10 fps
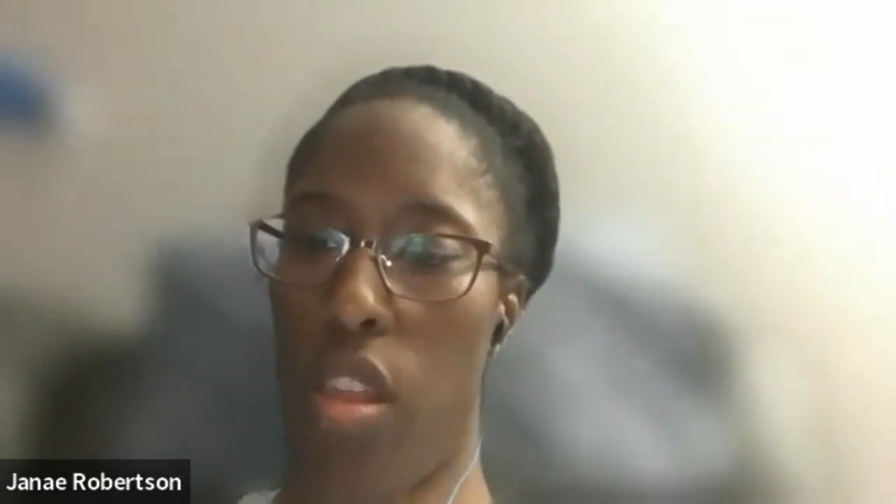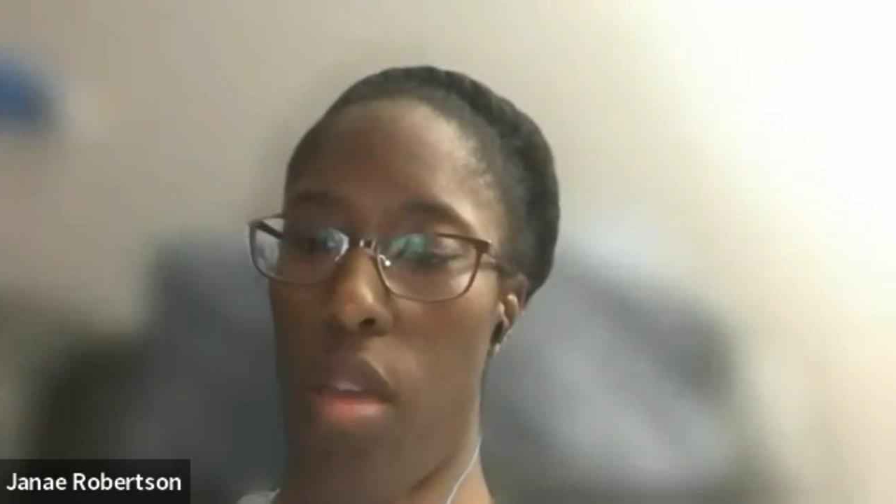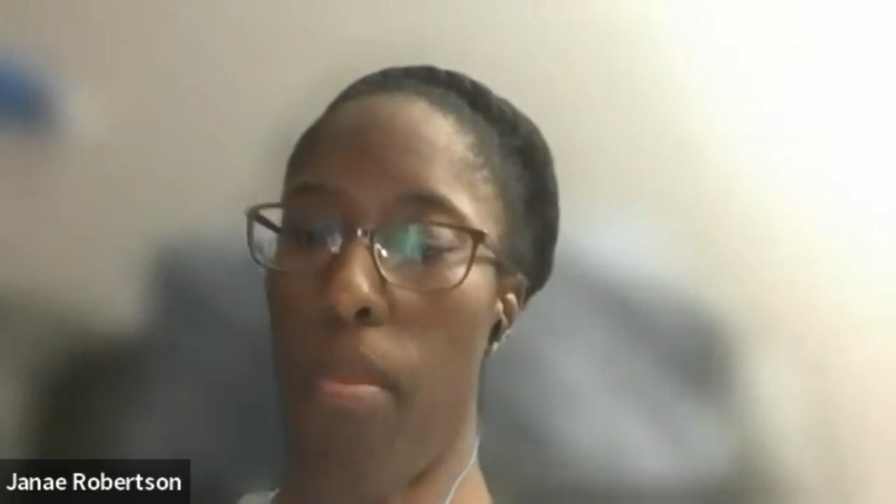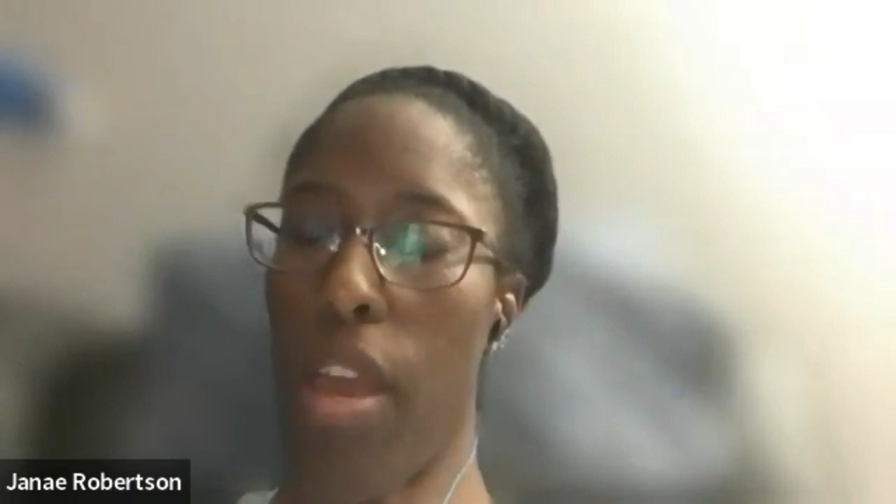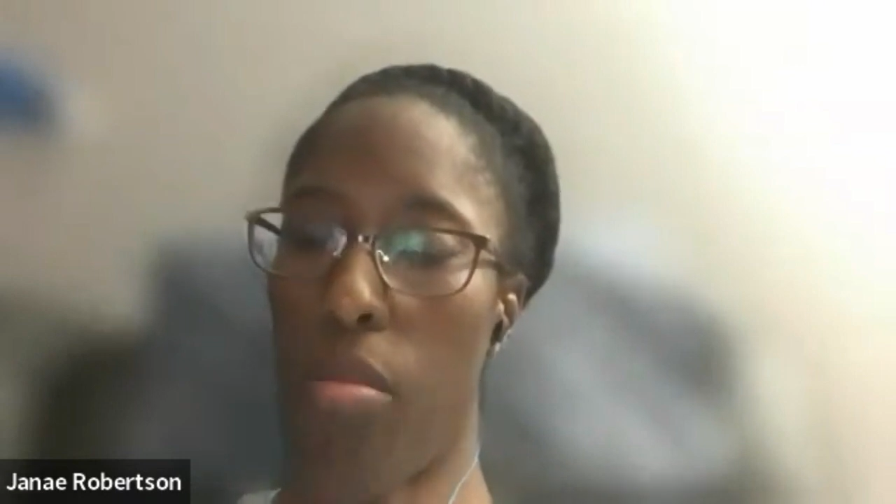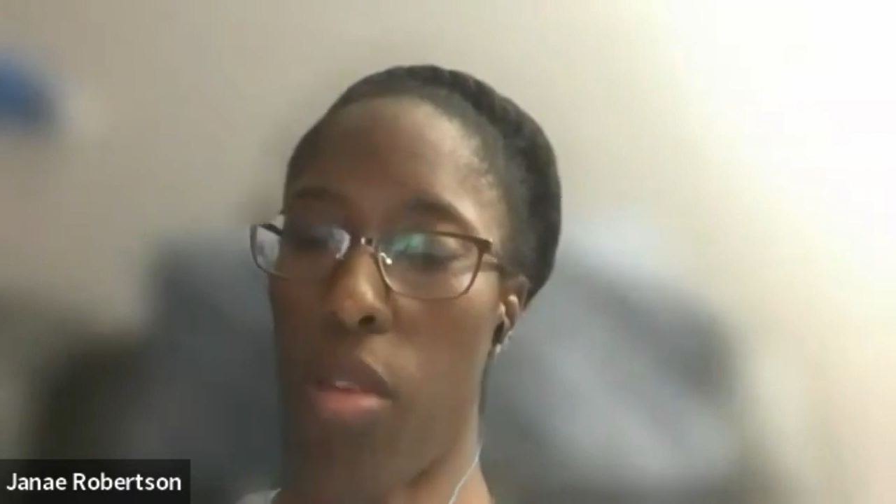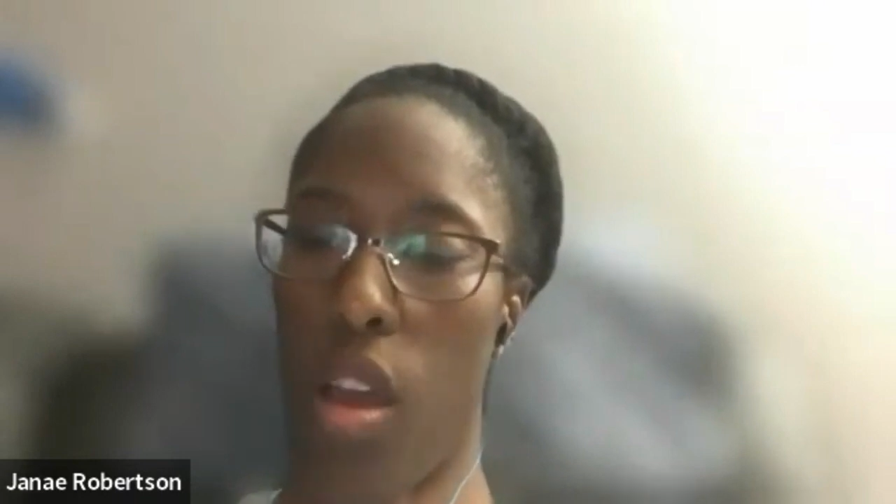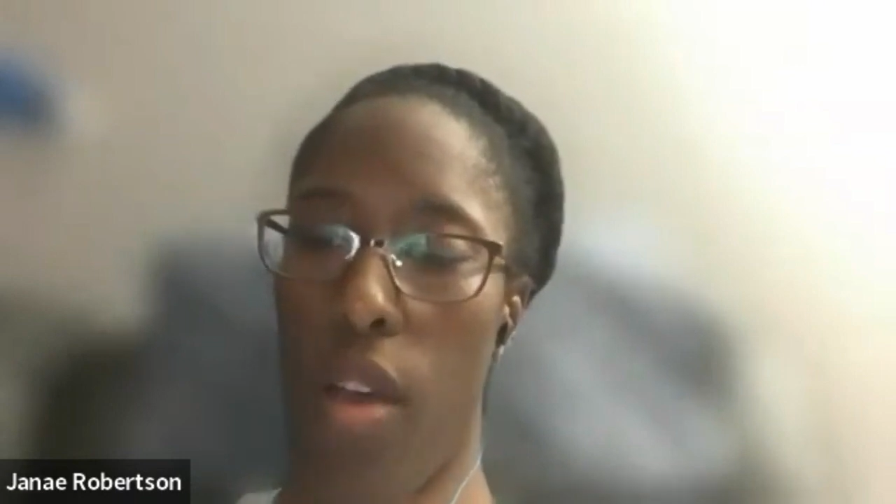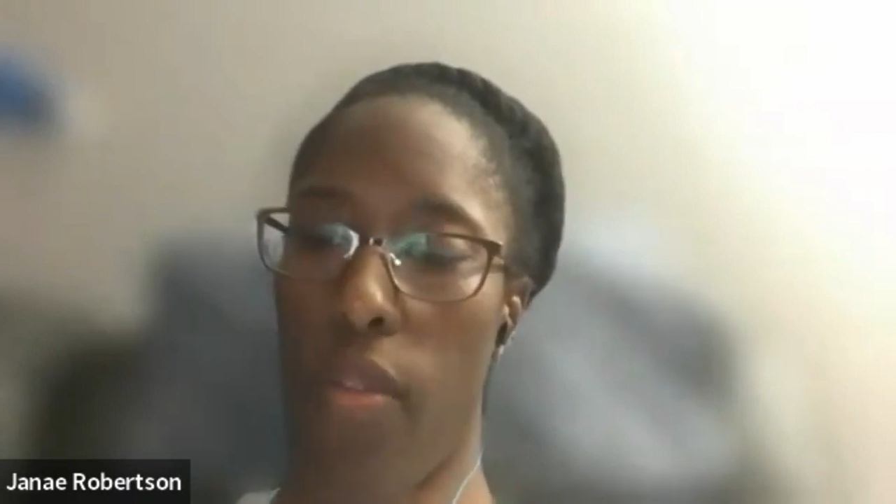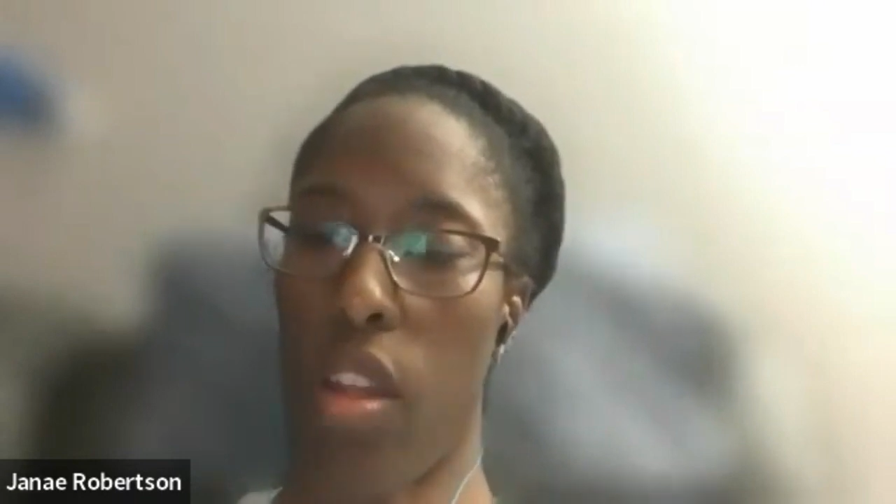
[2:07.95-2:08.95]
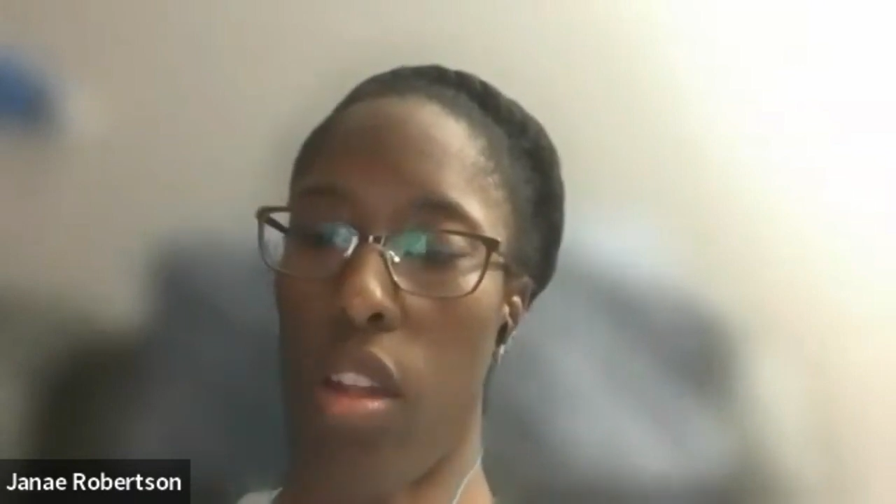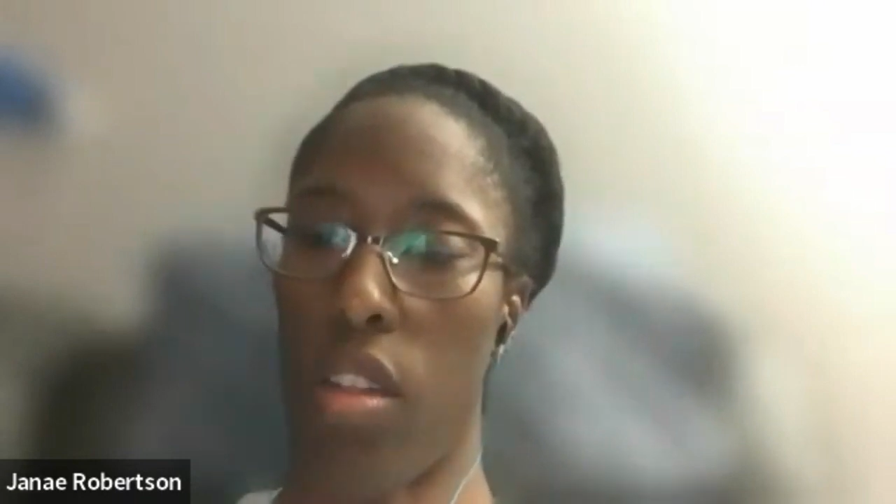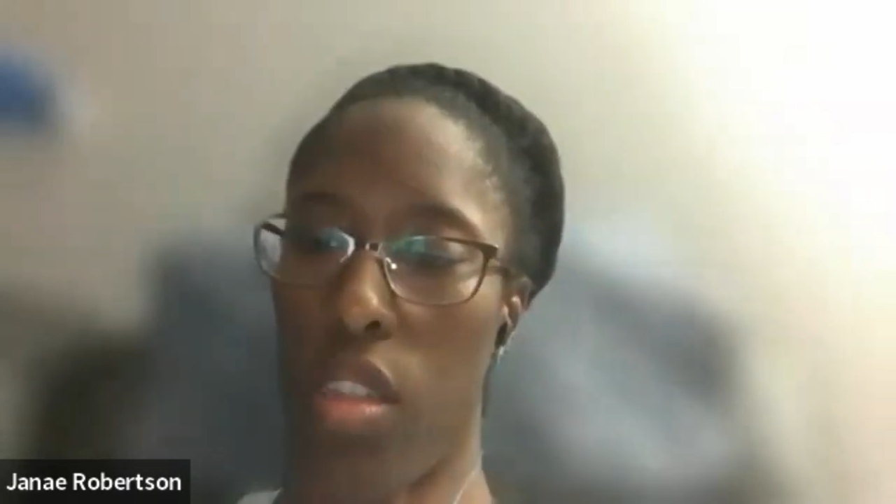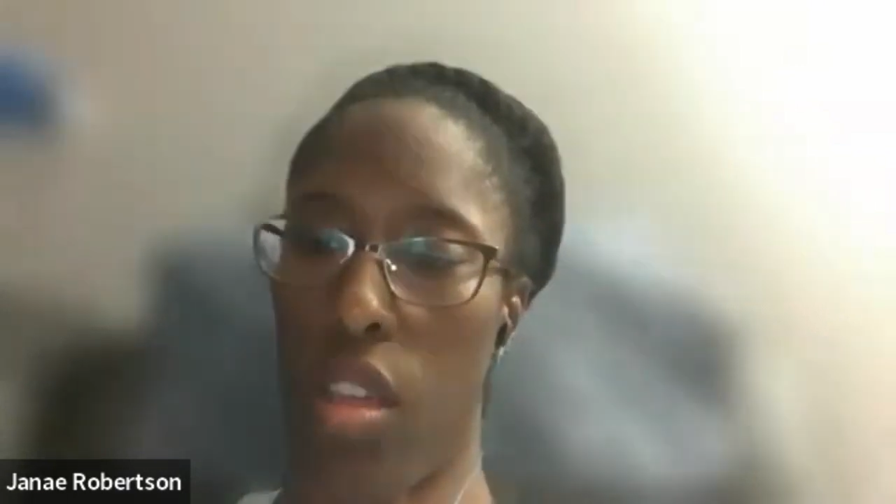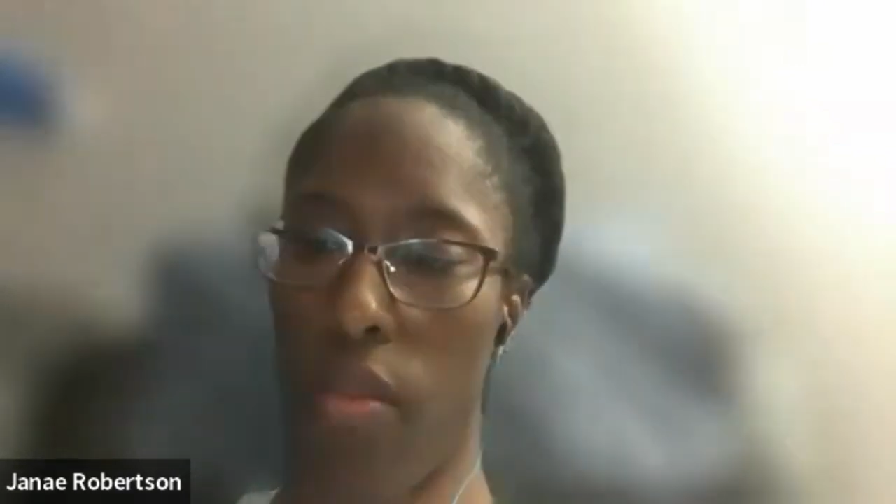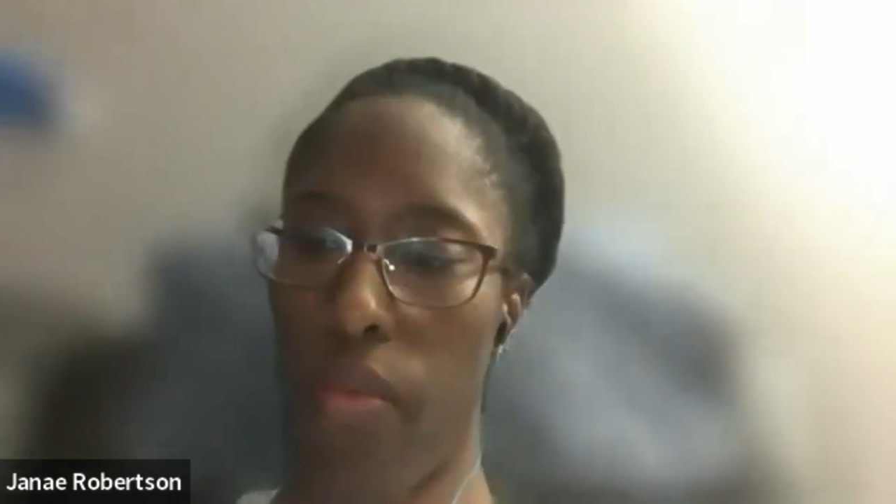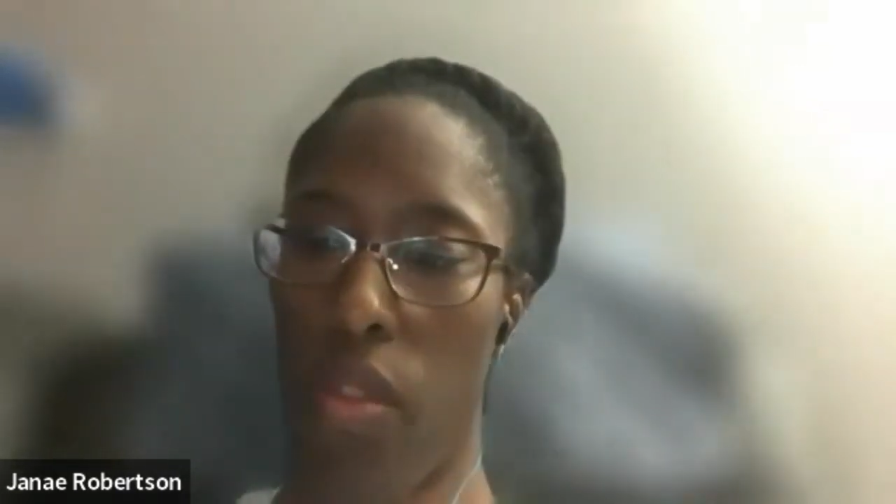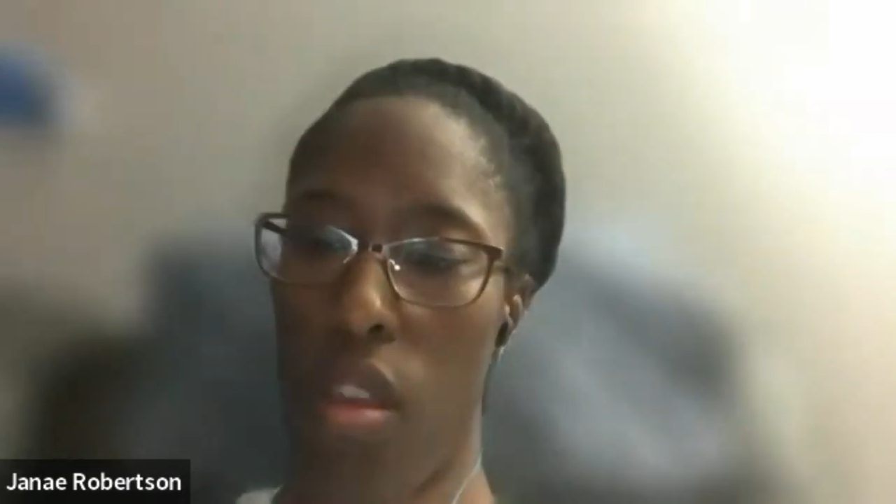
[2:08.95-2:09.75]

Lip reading: make up the conflict. And so